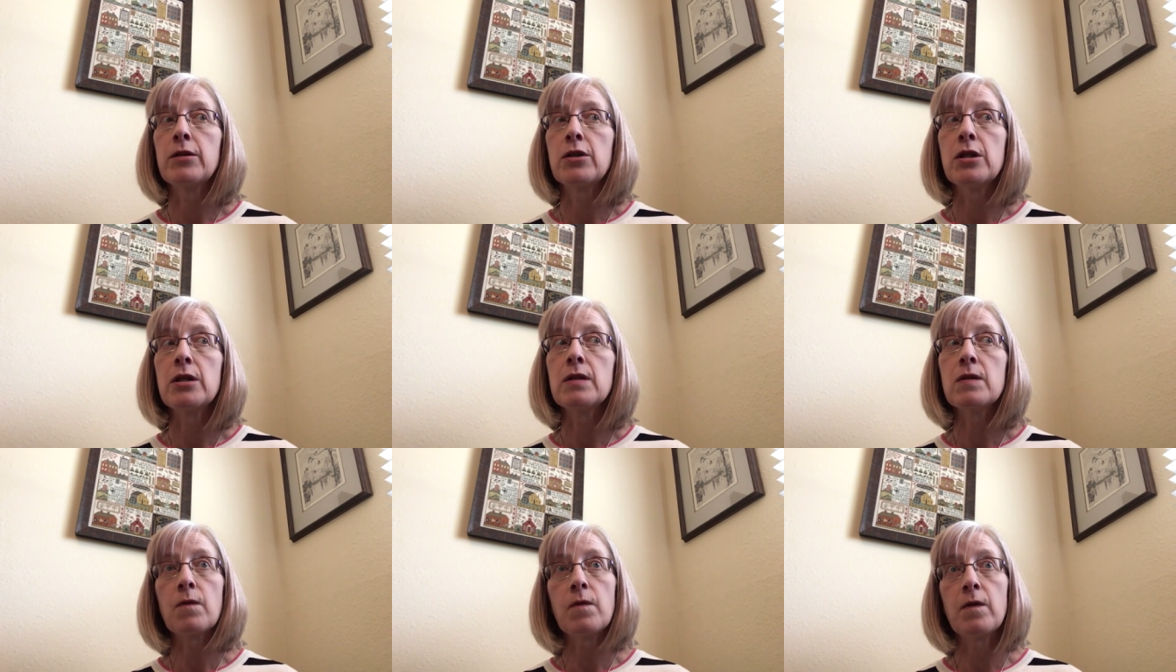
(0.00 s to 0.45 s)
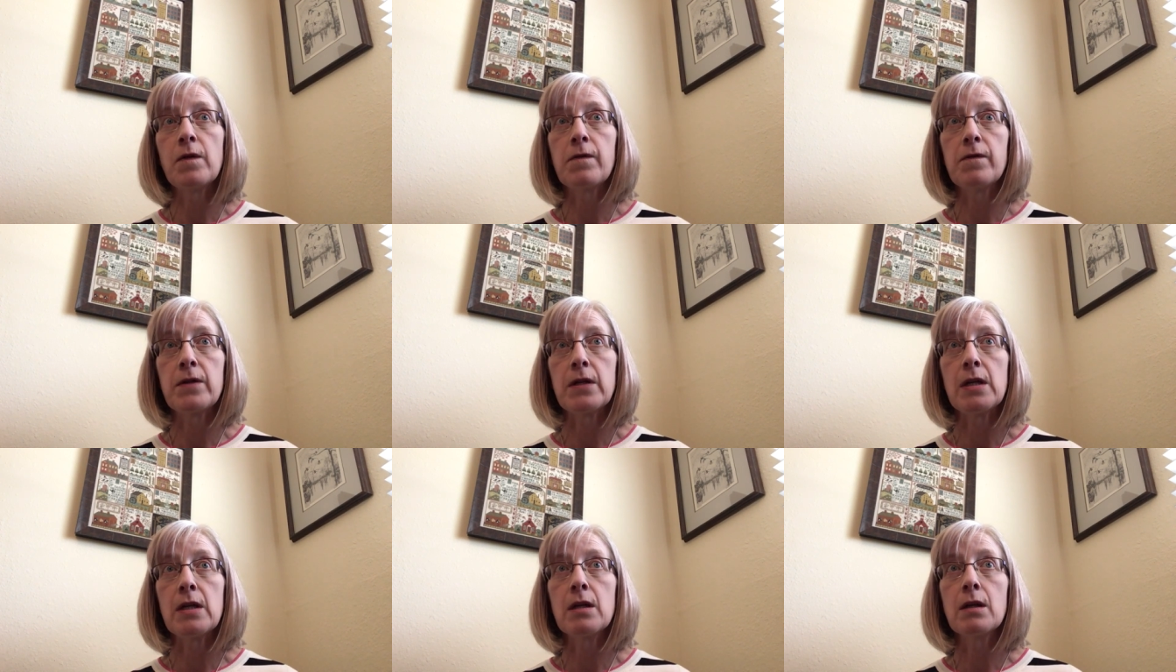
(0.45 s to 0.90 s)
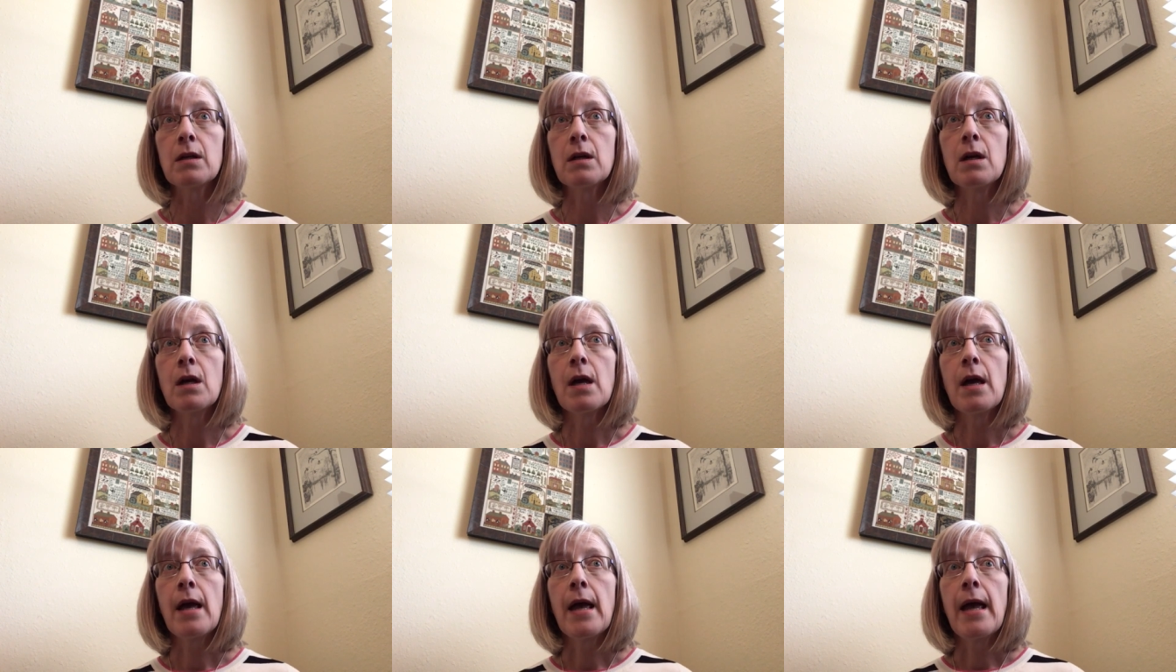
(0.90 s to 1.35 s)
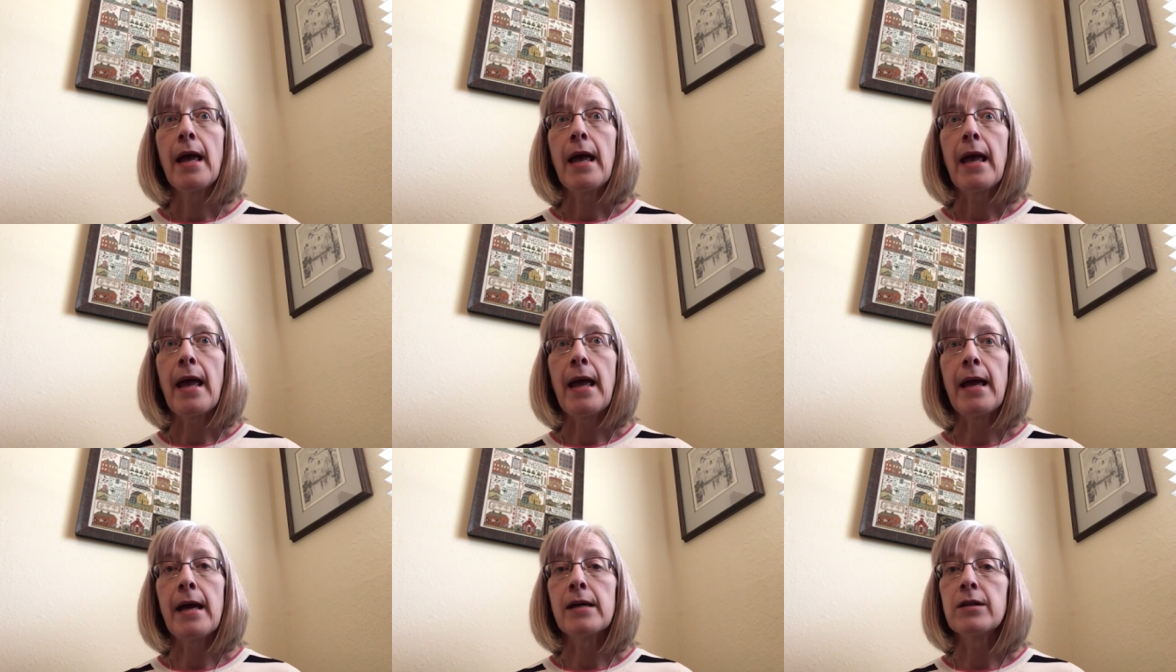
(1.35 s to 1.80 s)
She's 50.
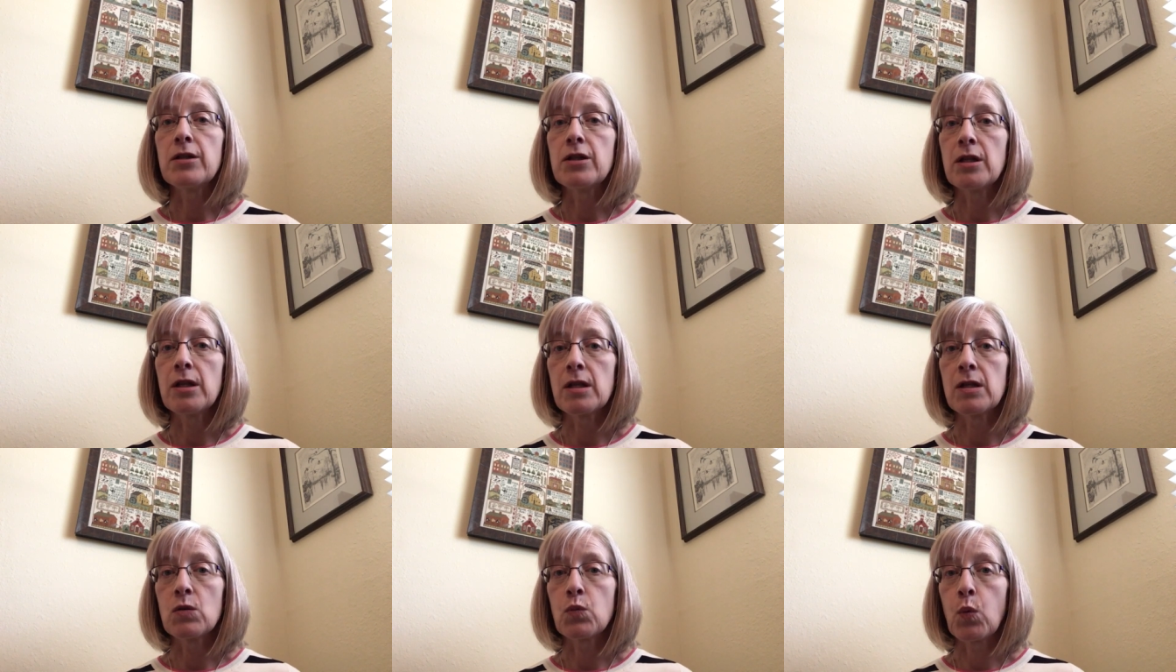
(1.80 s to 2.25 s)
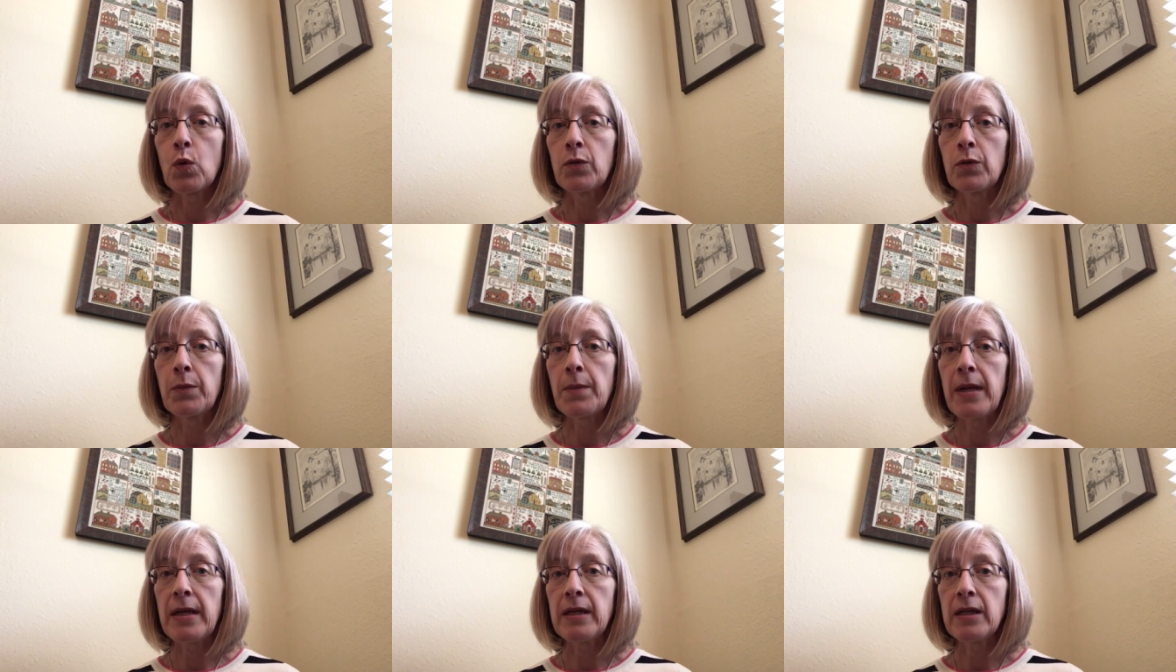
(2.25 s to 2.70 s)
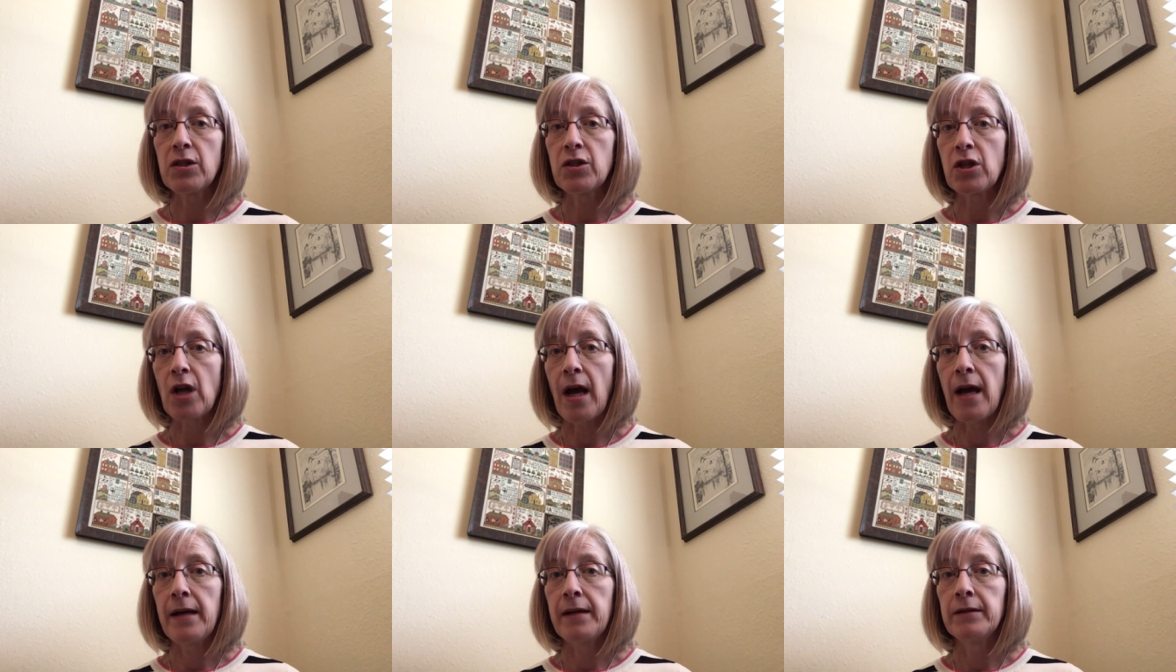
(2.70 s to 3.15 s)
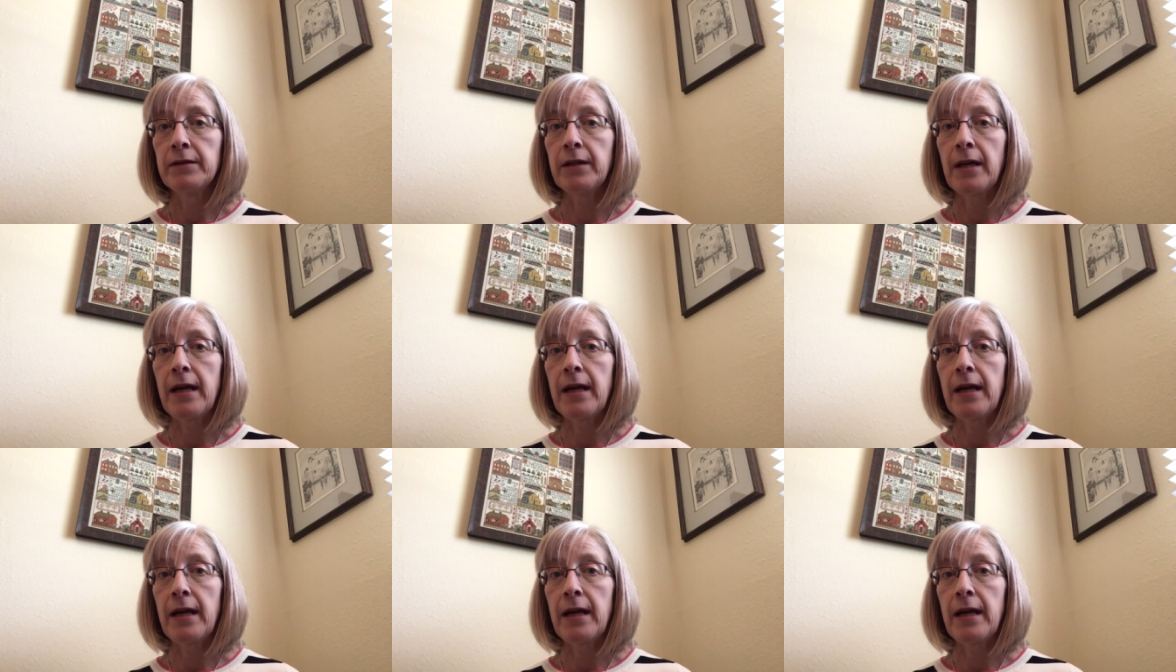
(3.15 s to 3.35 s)
And she has one remaining child,